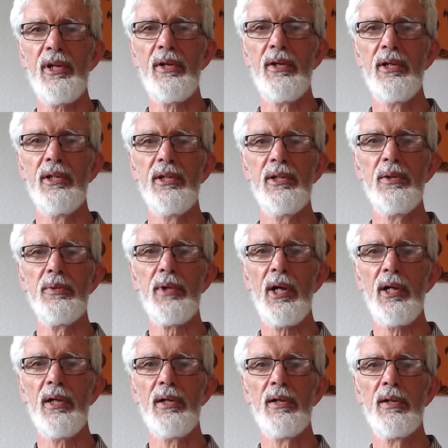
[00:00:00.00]
here in the
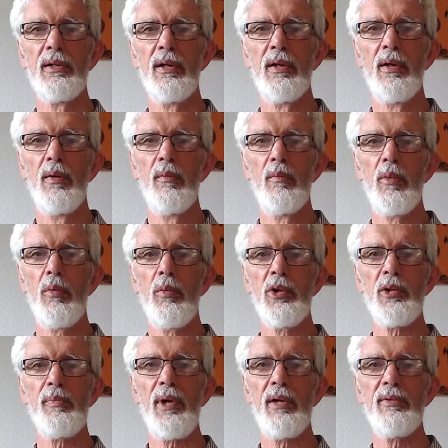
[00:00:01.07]
UK. But what
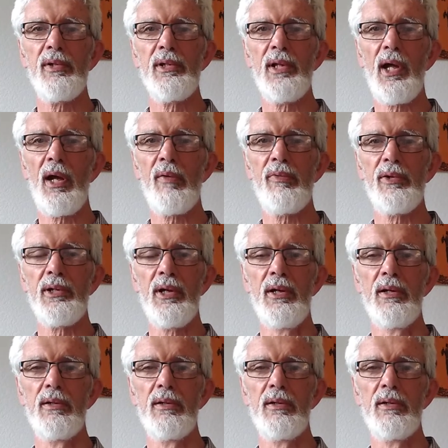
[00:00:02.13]
about in Africa?